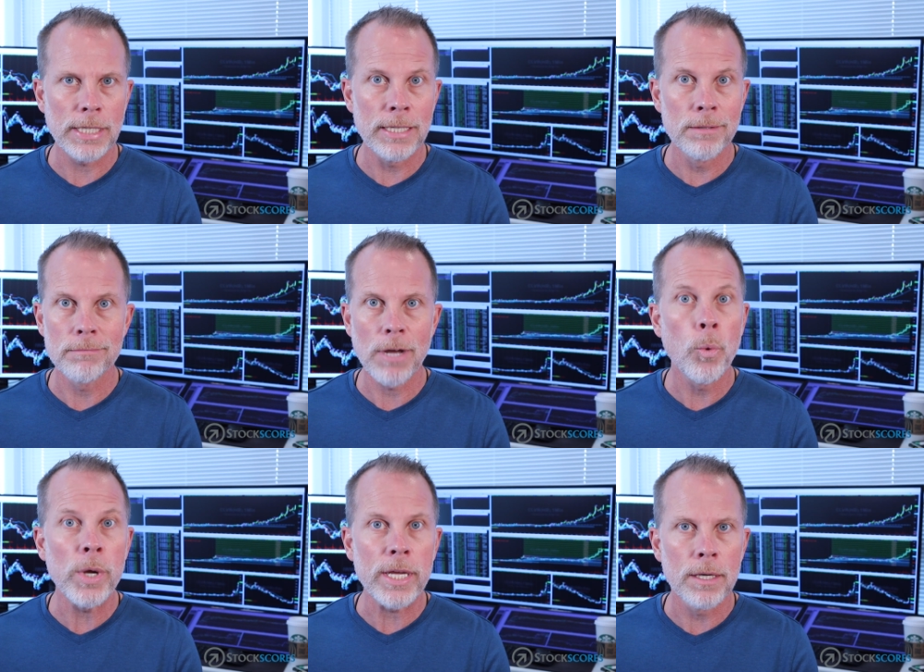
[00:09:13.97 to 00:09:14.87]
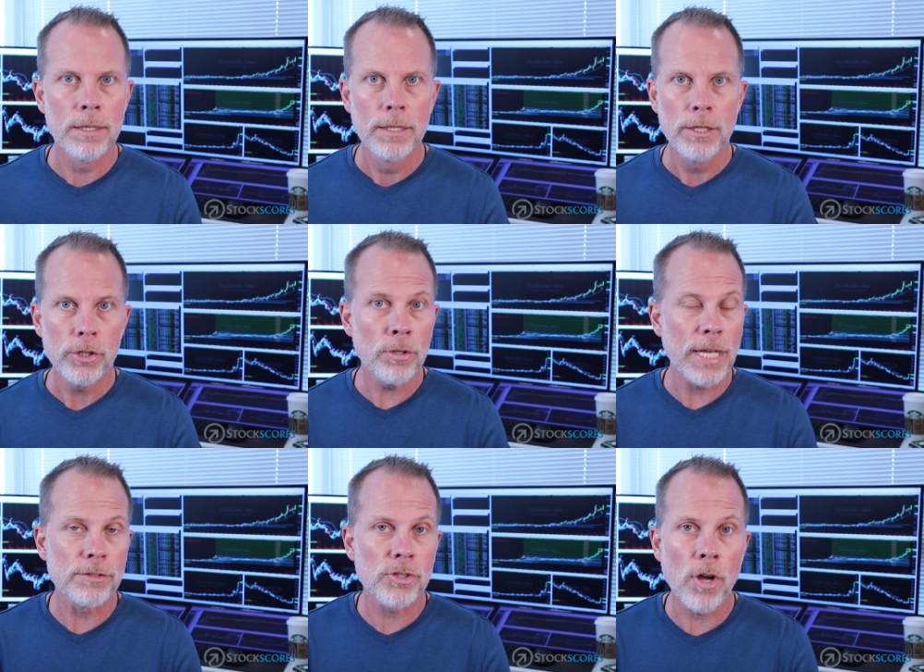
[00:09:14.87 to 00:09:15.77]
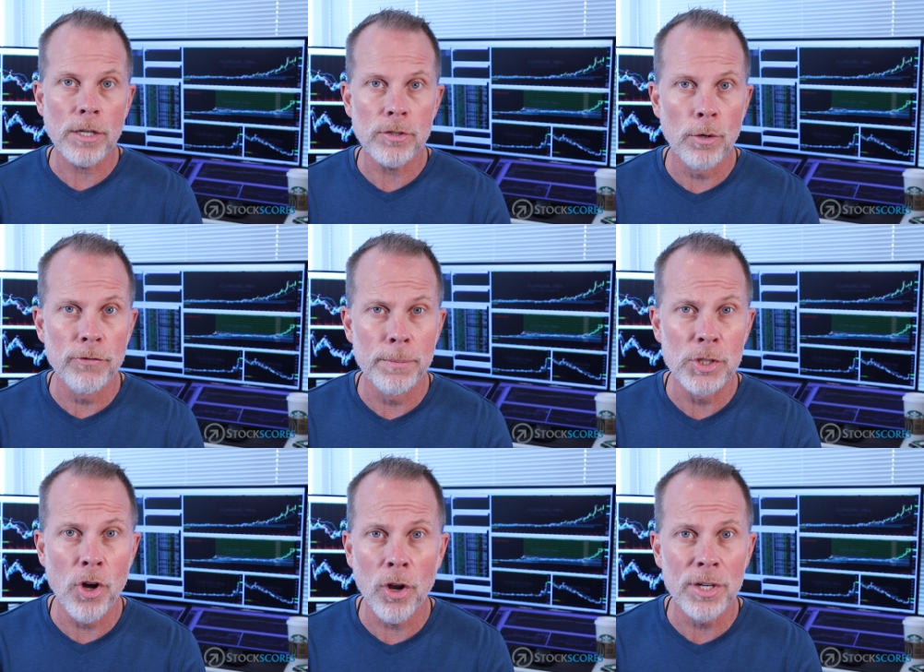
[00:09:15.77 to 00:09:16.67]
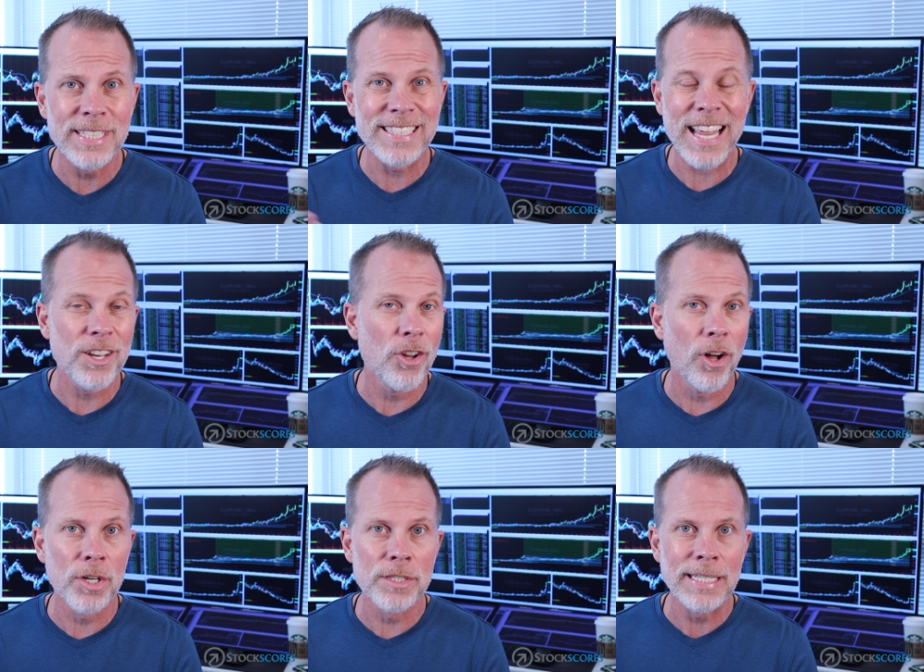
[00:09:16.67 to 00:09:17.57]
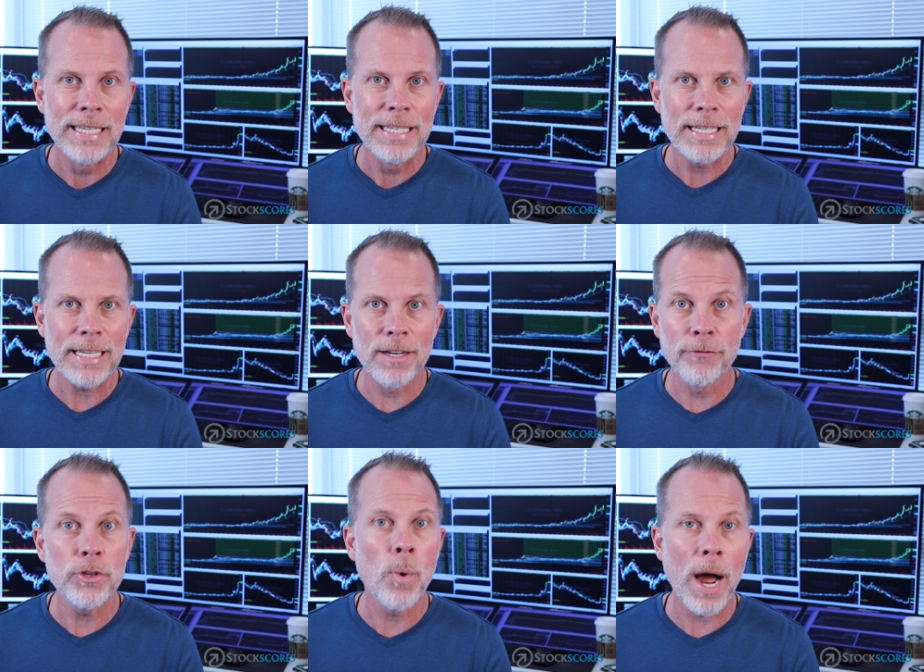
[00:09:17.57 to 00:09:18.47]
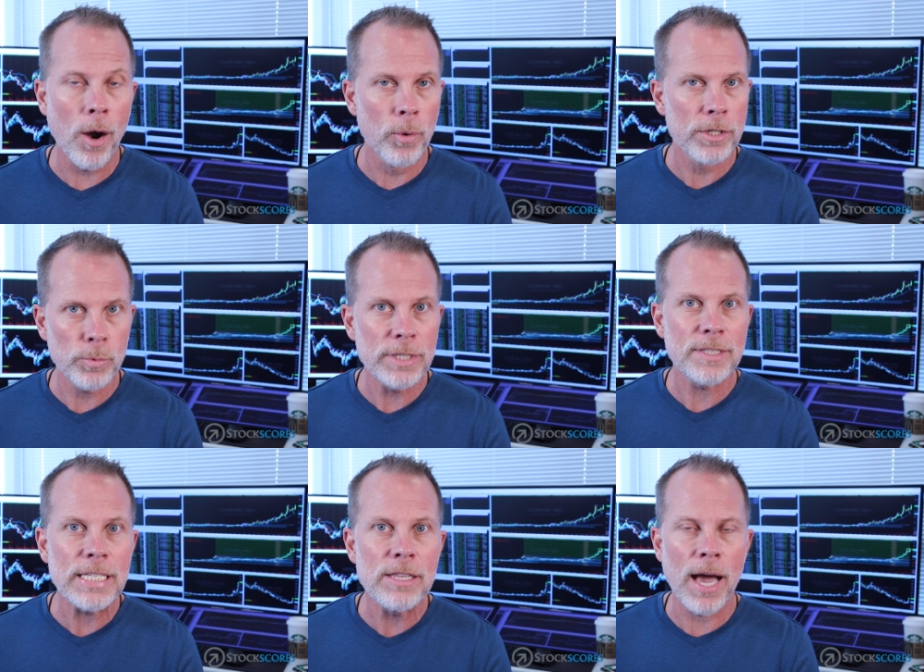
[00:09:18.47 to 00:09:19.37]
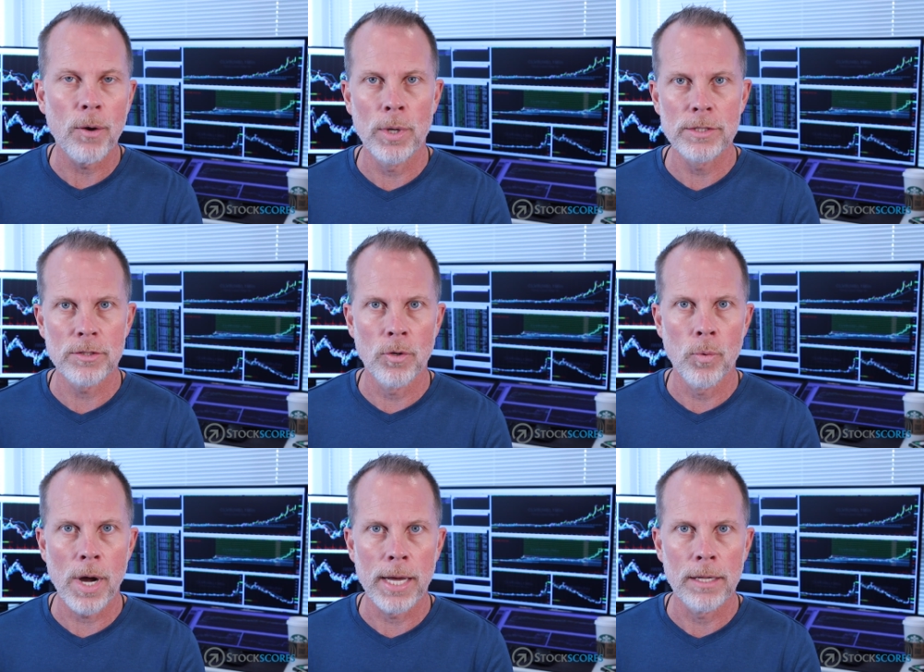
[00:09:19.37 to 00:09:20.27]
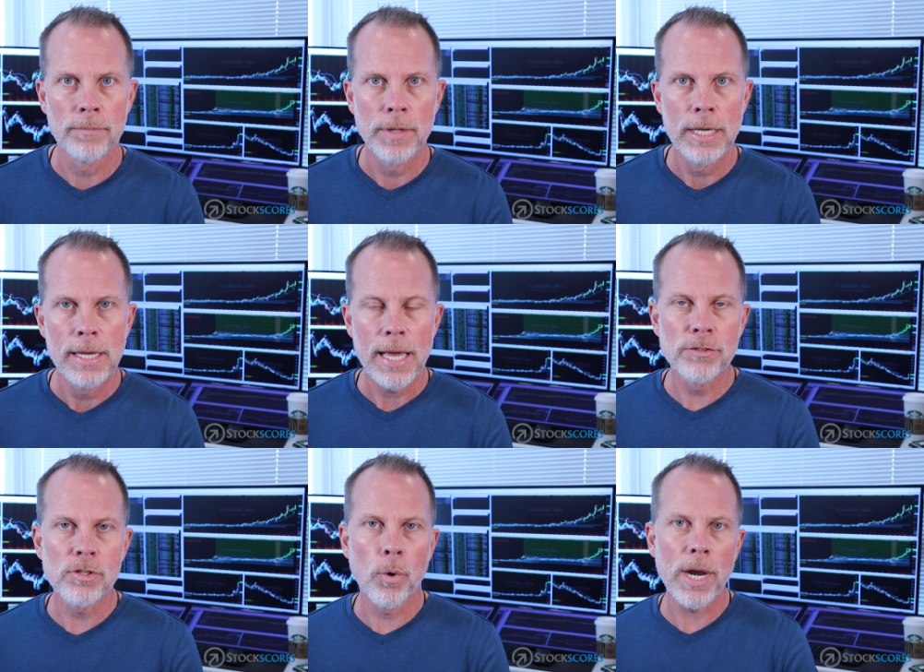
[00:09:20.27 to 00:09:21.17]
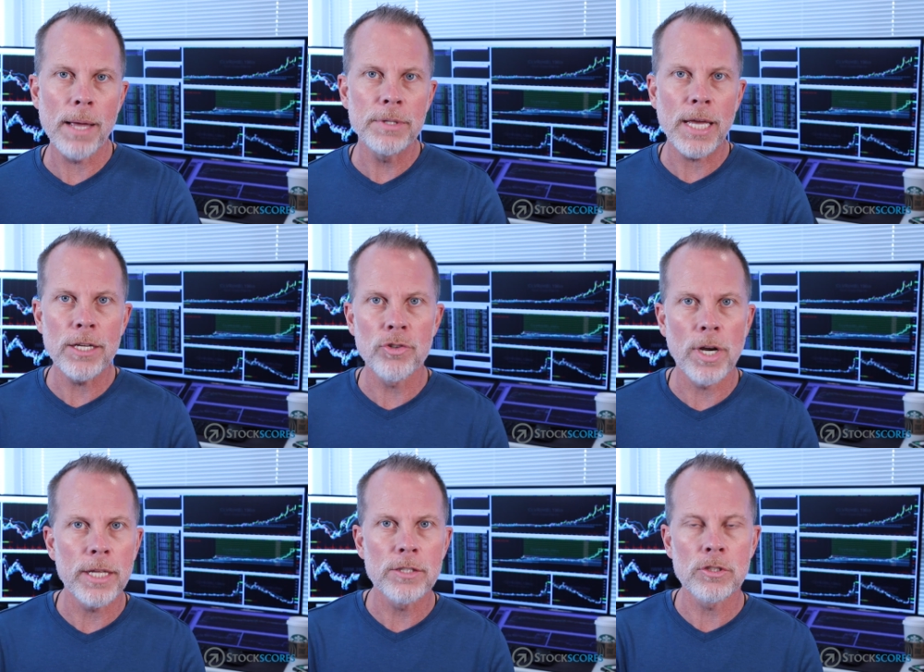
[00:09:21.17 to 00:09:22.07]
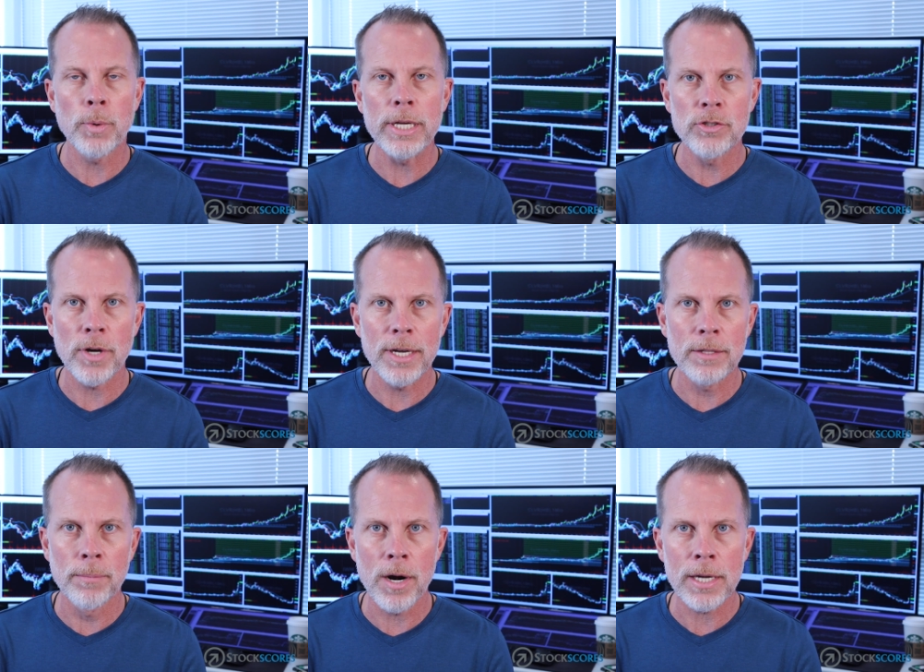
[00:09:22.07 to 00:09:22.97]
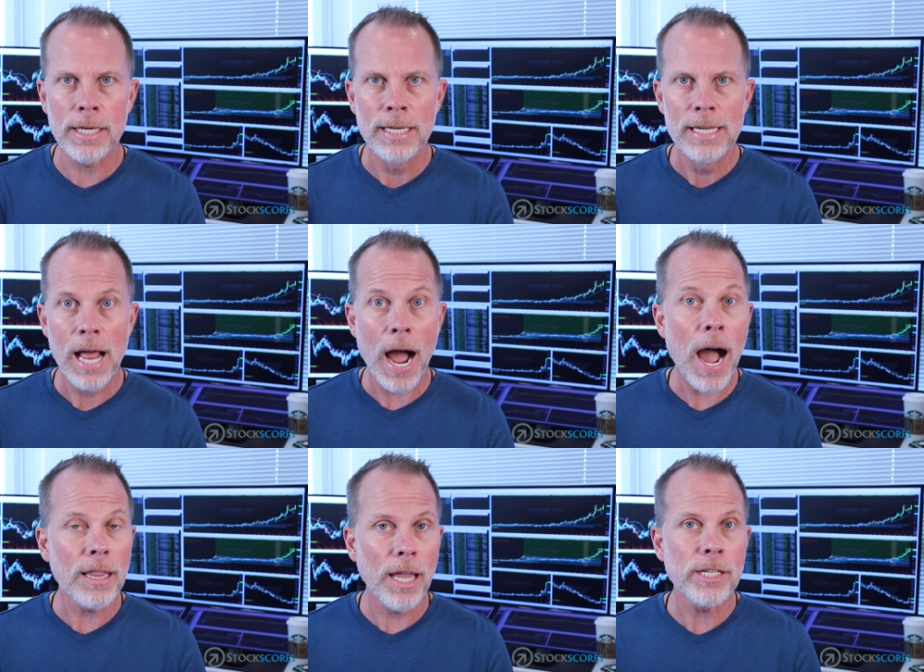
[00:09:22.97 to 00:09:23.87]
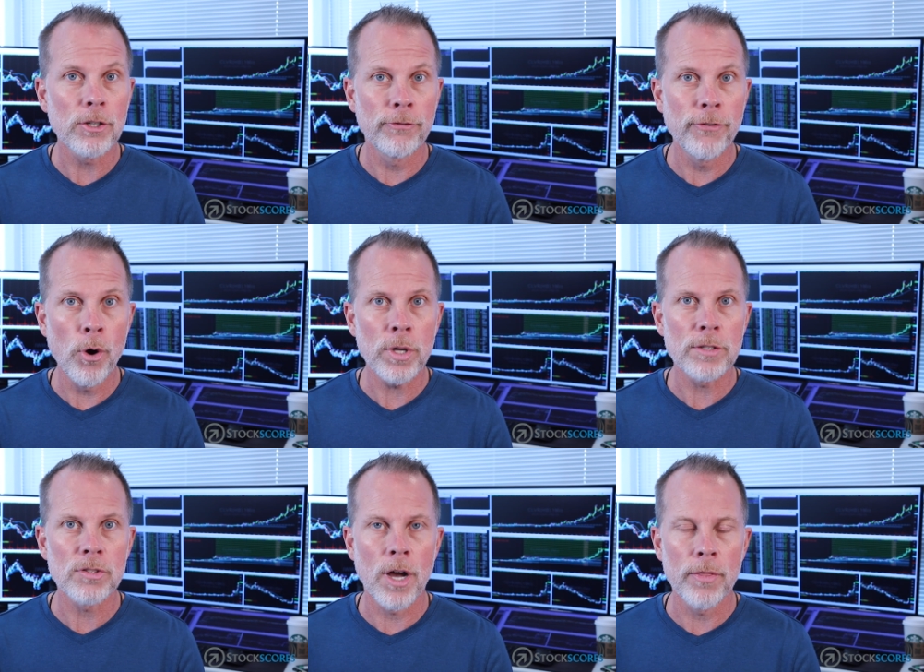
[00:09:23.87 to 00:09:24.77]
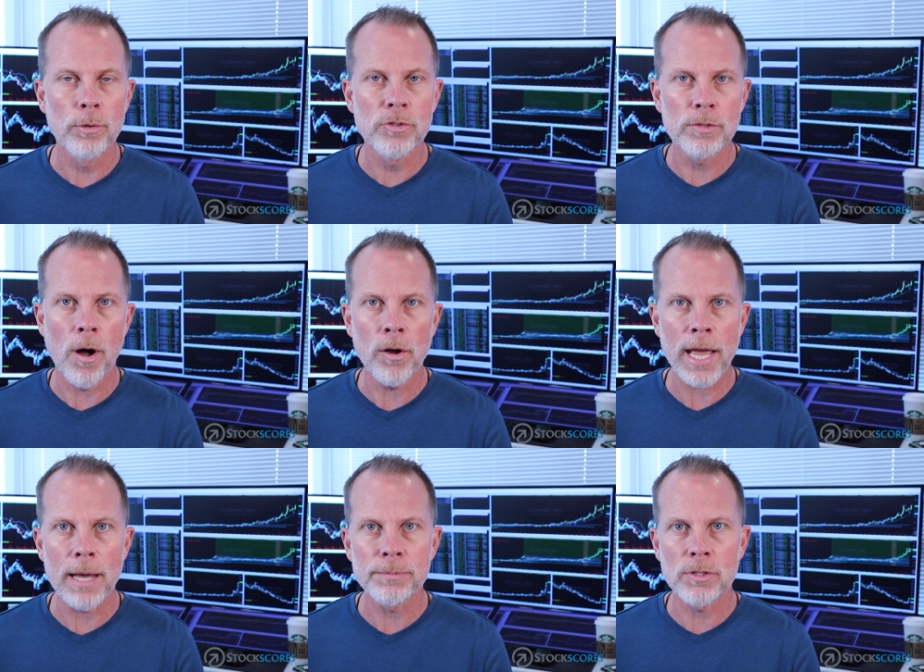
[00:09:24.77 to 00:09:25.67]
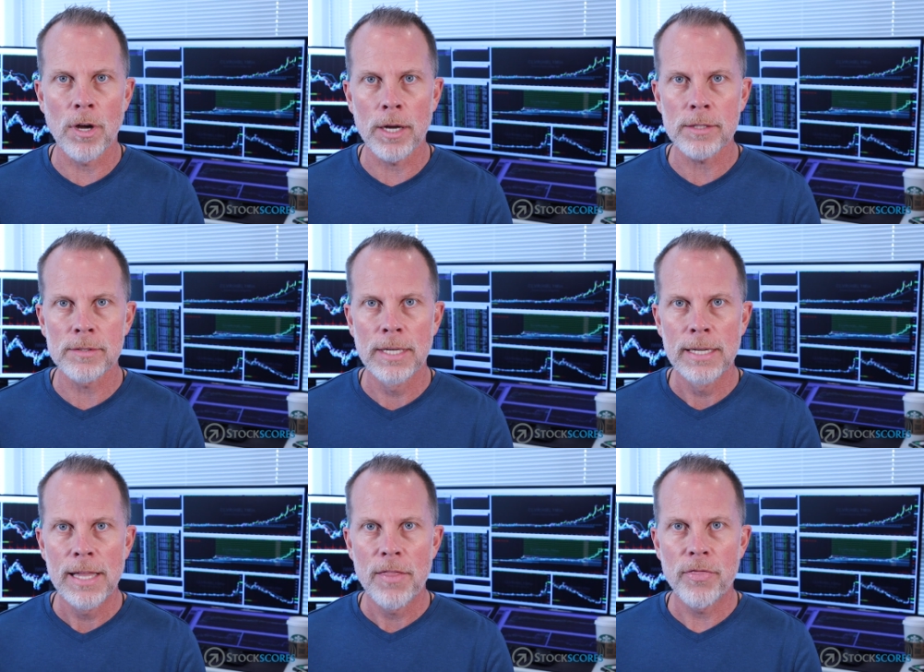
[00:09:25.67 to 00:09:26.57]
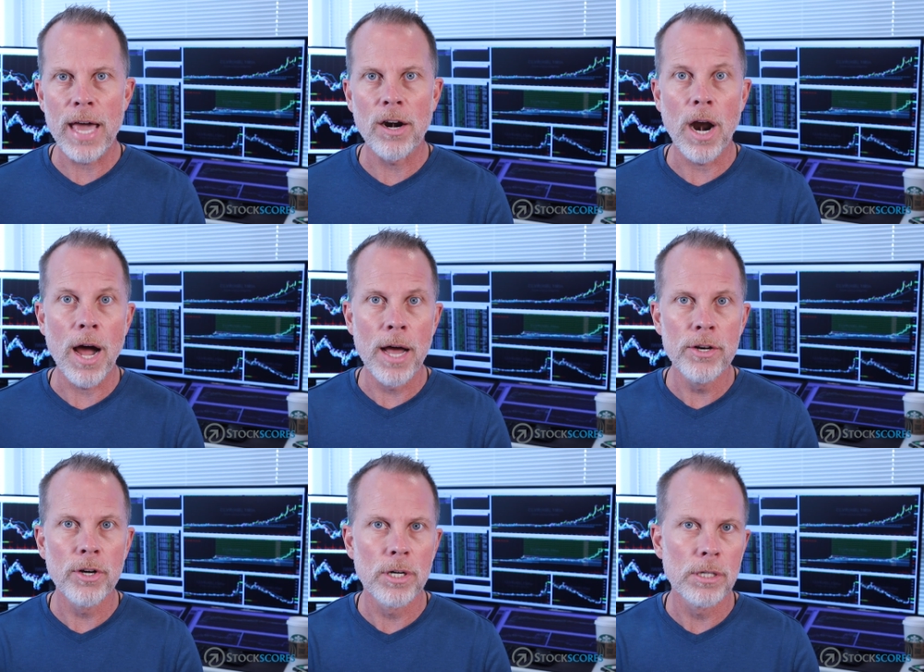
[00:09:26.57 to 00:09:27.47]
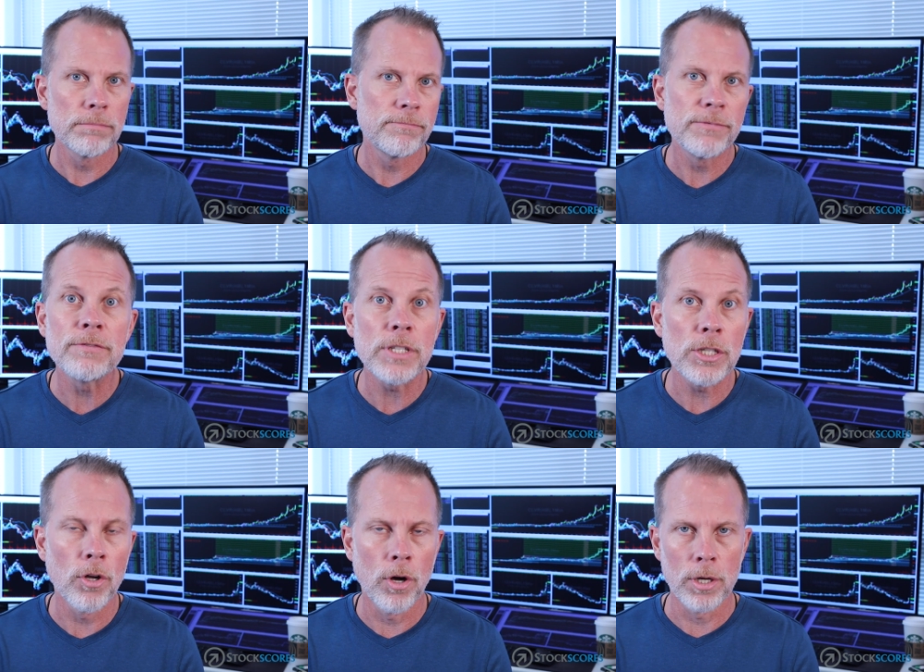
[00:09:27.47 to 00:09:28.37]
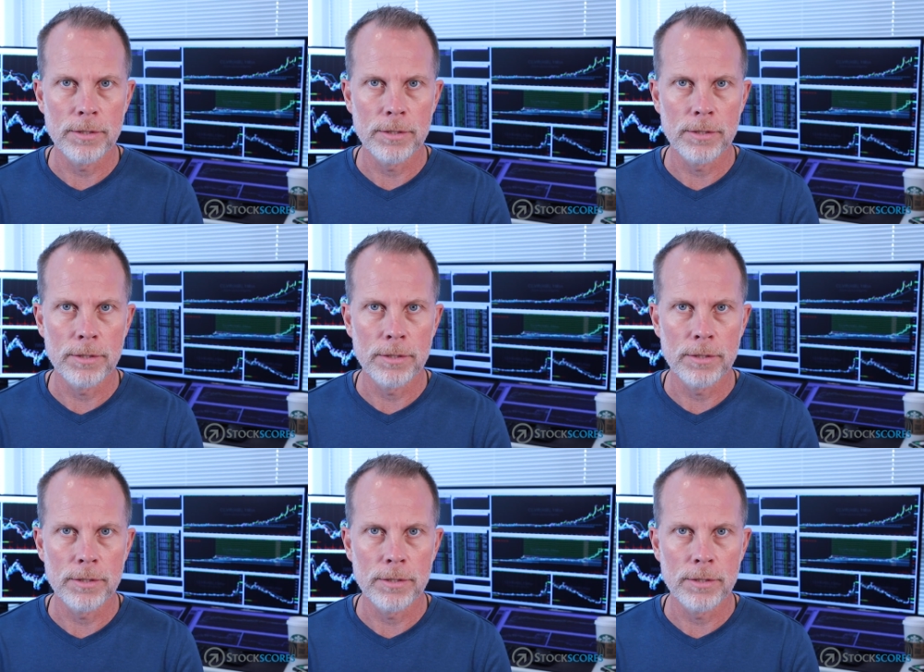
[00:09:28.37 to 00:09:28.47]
in a week. You can get stocks that go from $1 to $10 in a few hours. We see that once in a while. And so when I'm day trading, swing trading the market, I'd like to focus on those small cap stocks that are under $15,